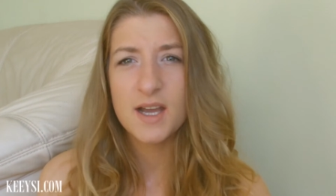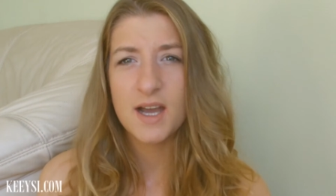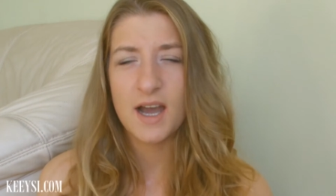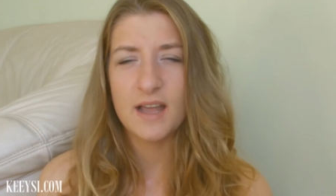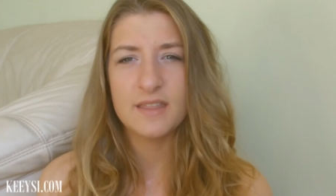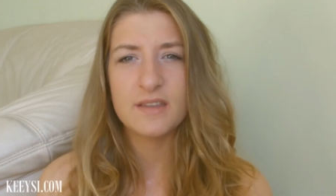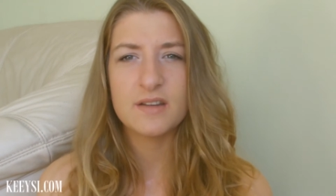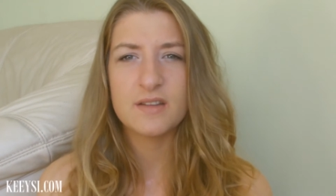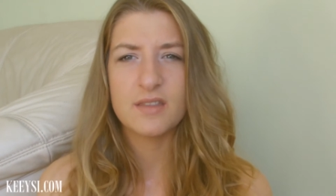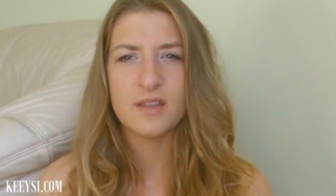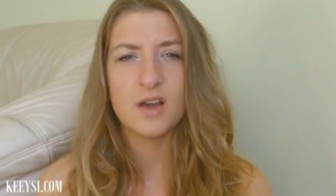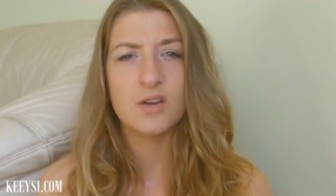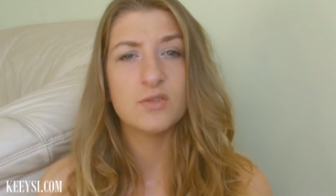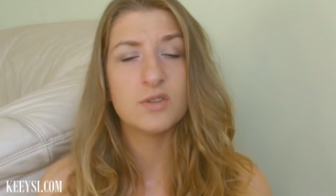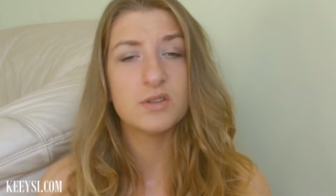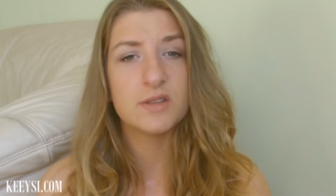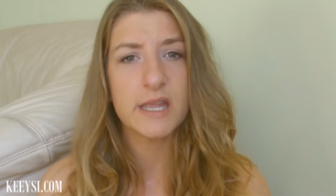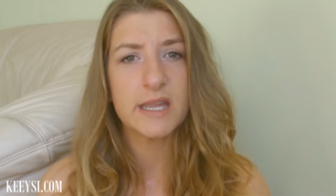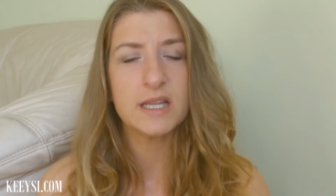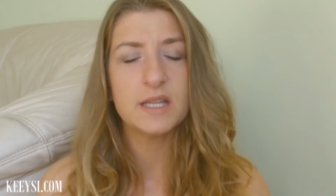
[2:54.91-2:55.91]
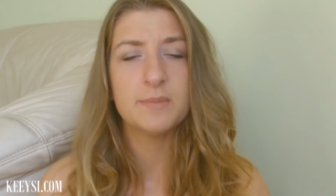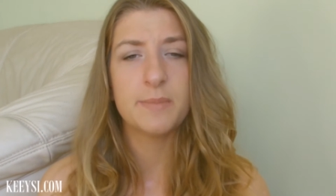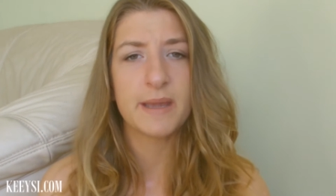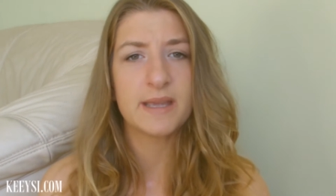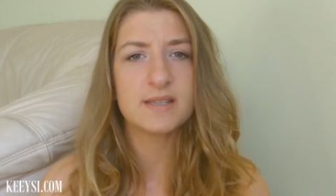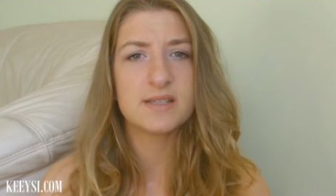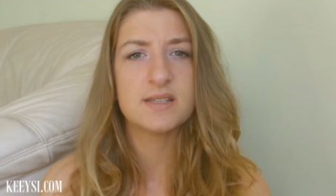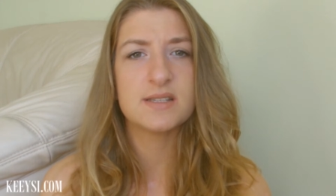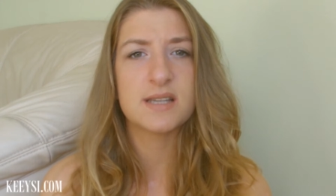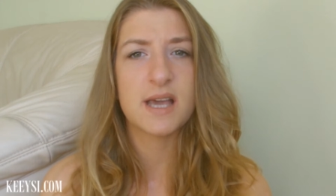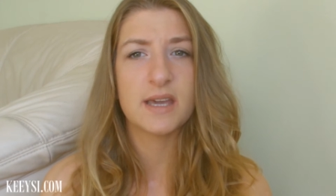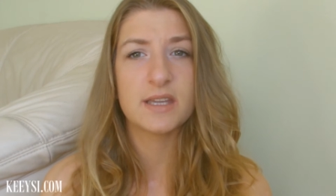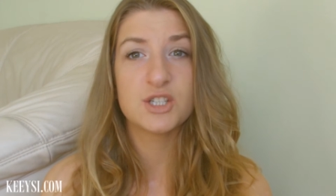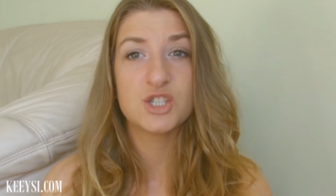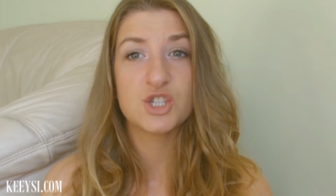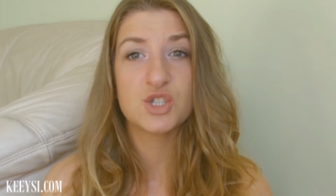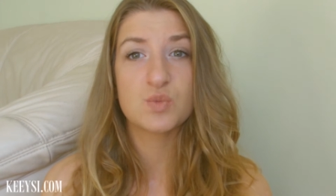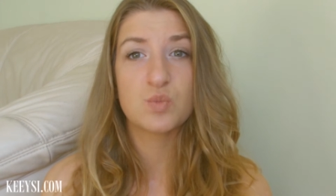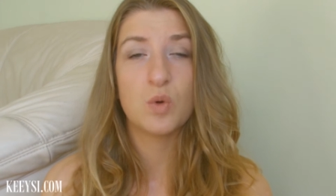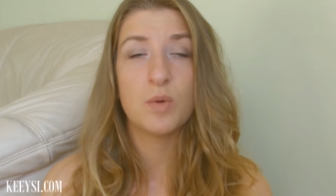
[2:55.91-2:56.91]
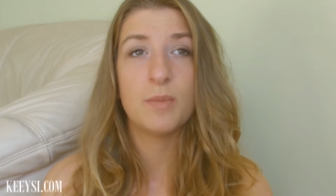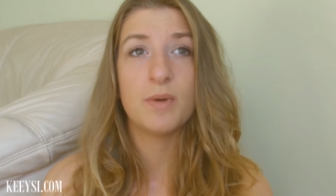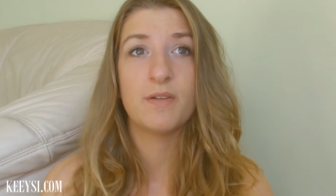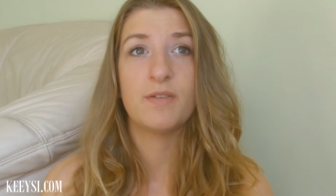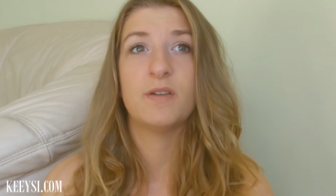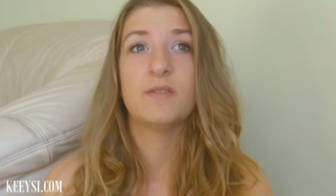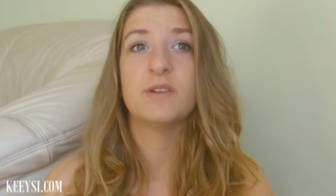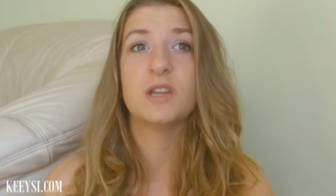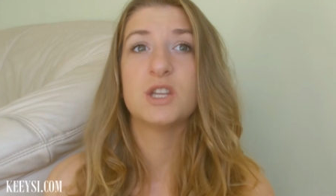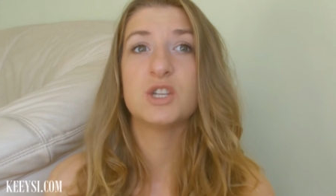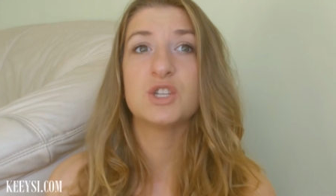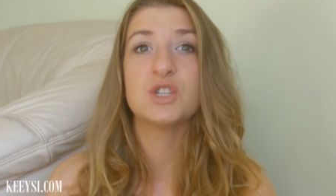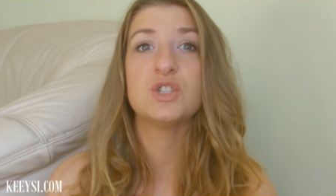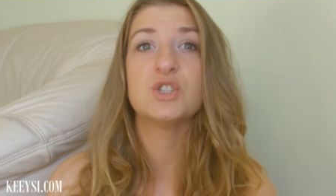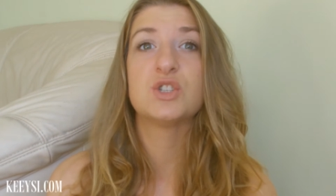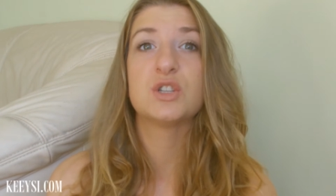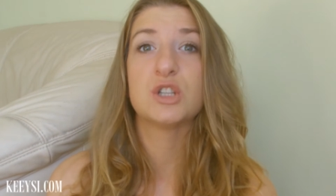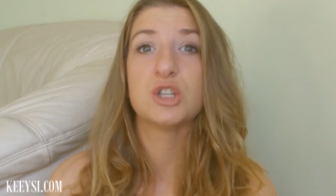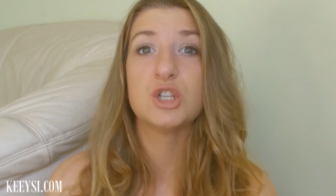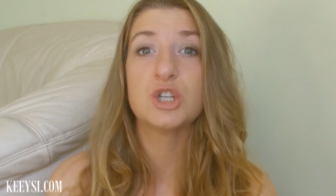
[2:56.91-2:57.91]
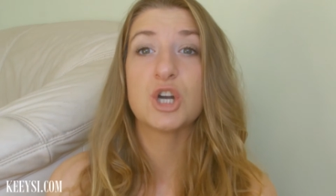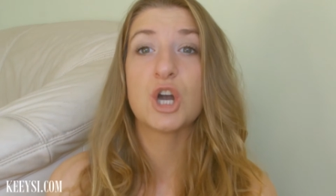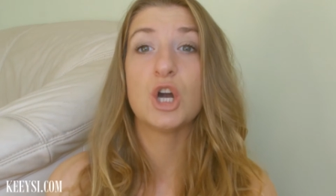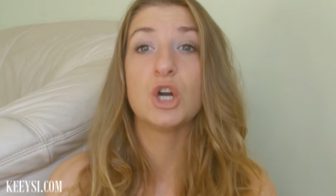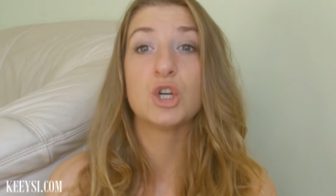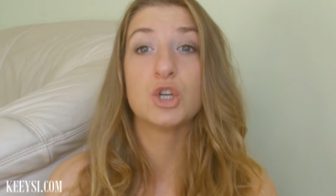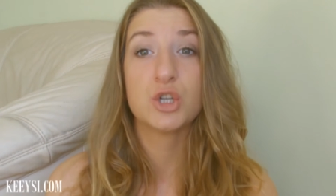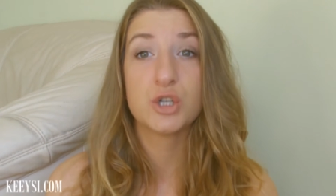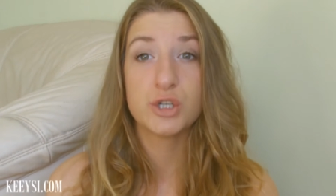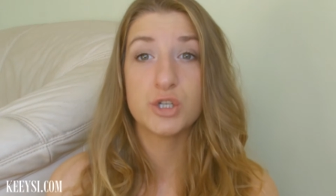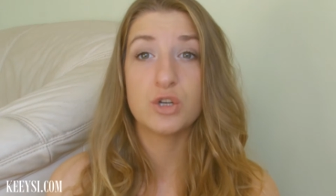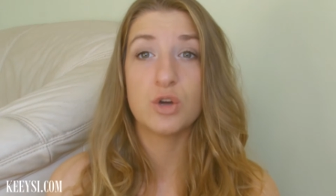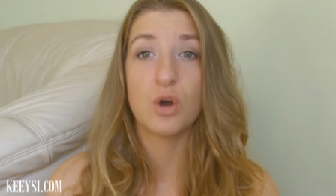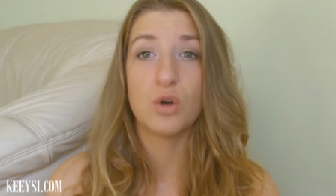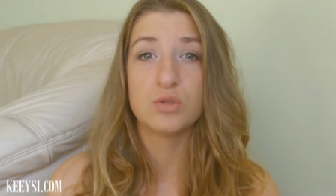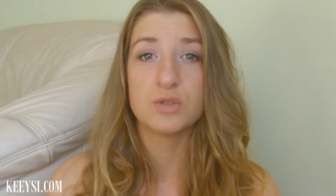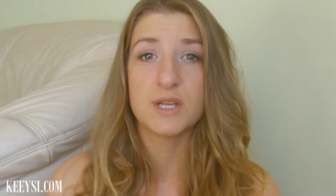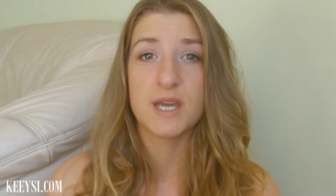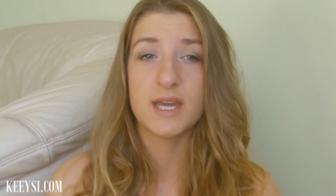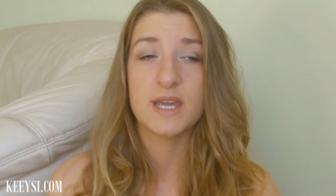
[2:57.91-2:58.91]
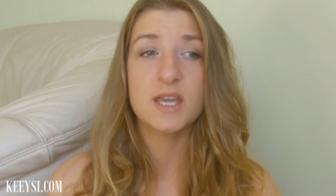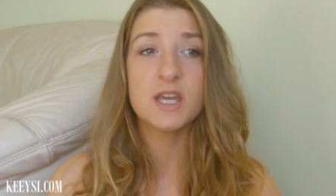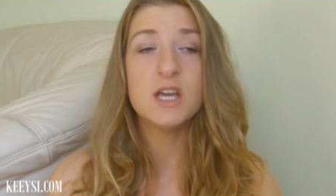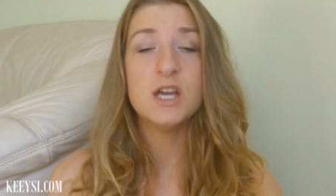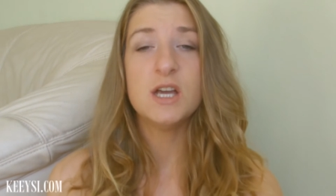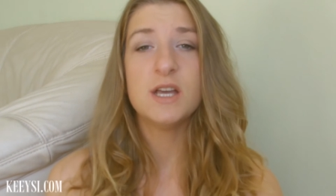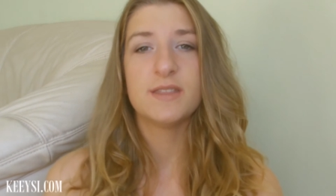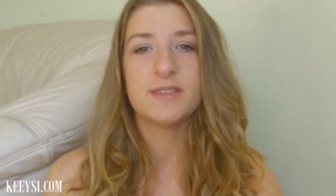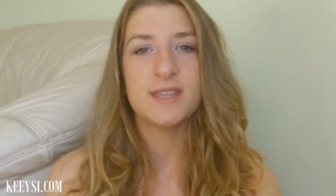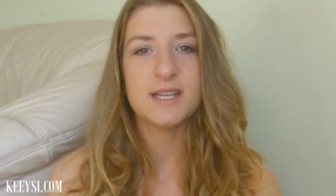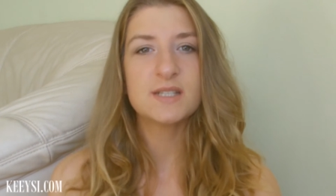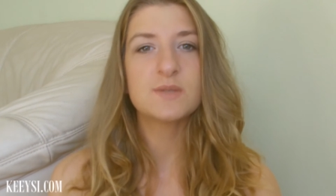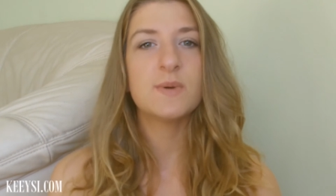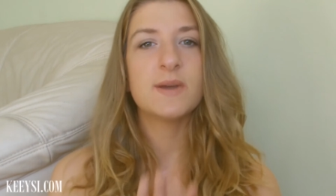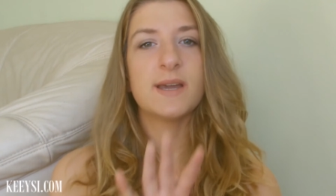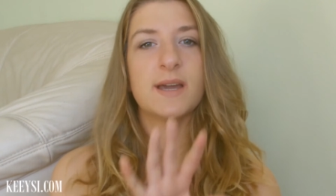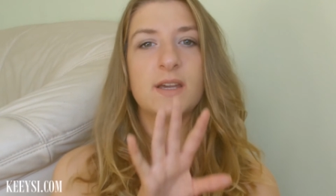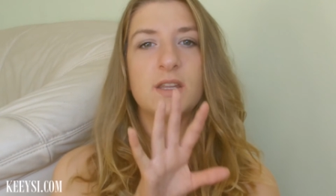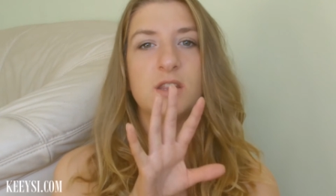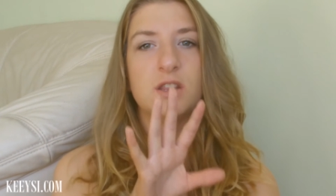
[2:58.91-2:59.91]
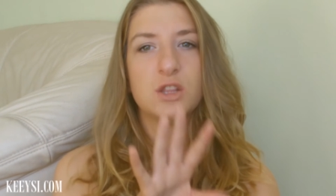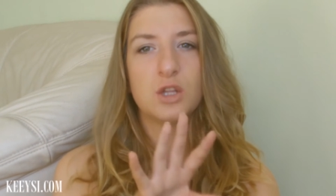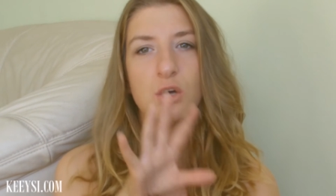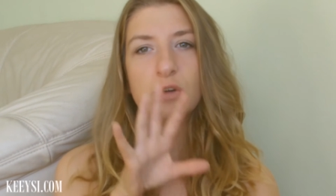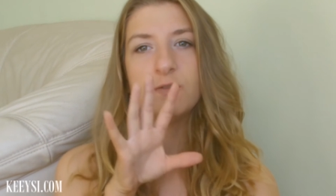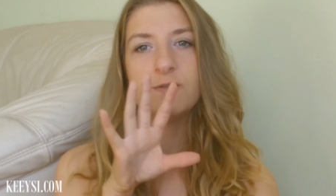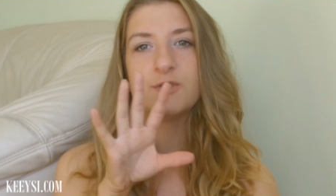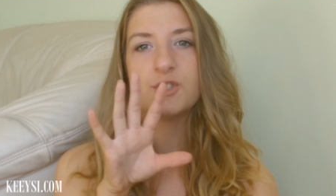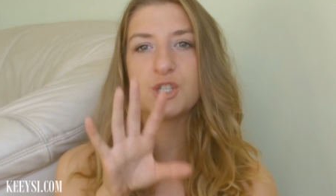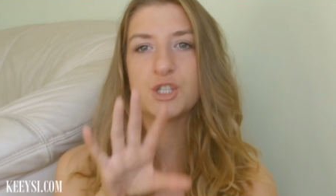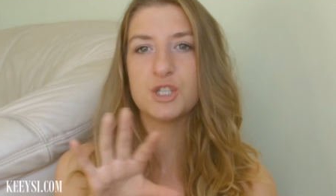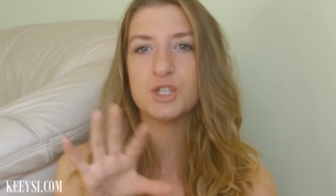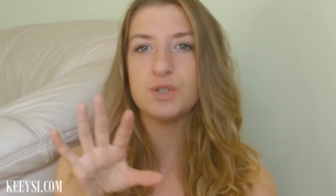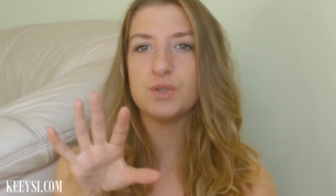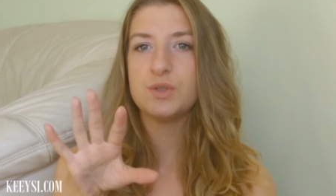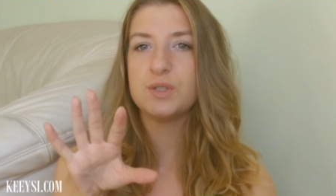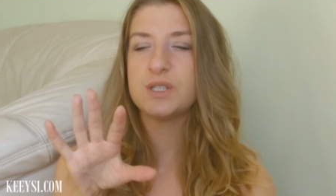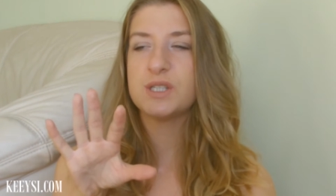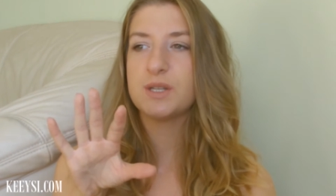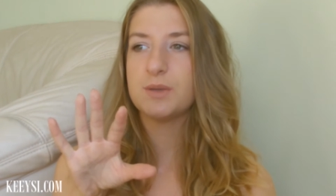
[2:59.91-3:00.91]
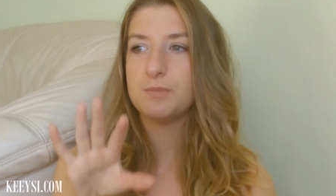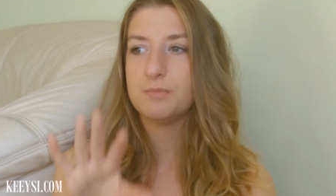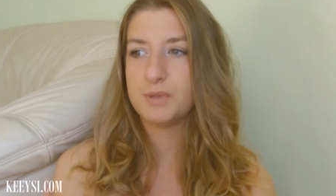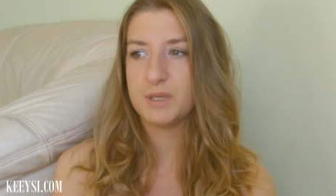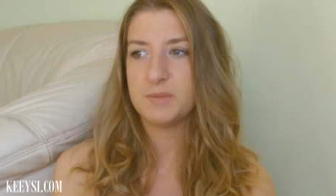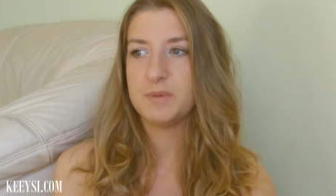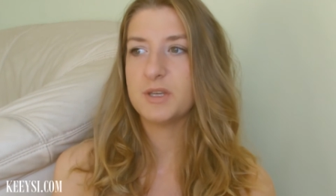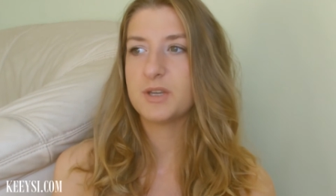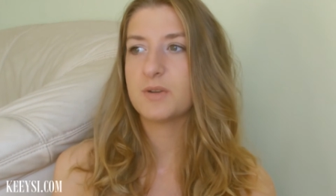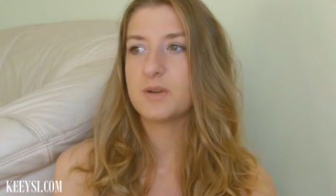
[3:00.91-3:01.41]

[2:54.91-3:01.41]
other than that, on a daily basis, I just want my foundation to look good all day. That's why I love to use BB